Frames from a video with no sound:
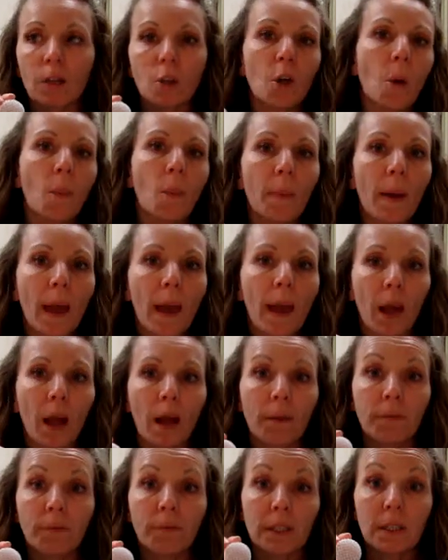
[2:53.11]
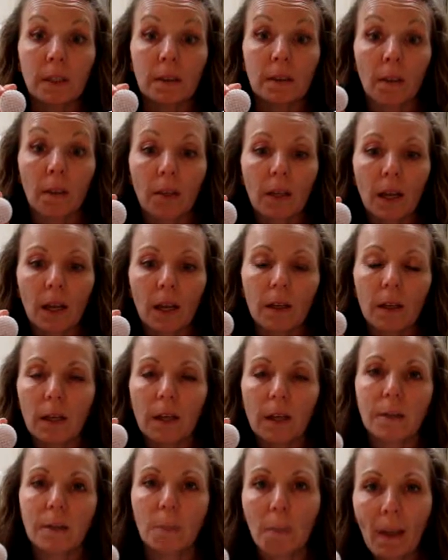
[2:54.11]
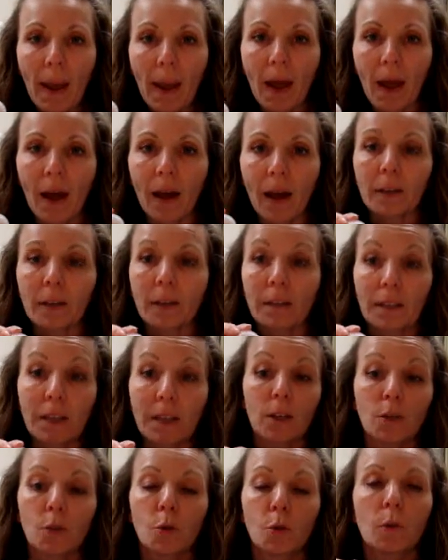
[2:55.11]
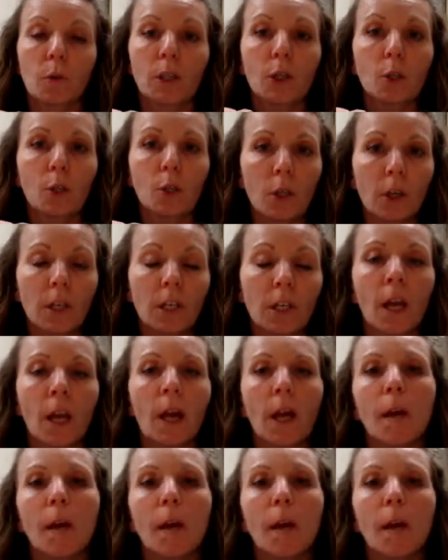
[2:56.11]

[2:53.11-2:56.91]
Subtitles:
don't back off and think it's bad. It's actually good.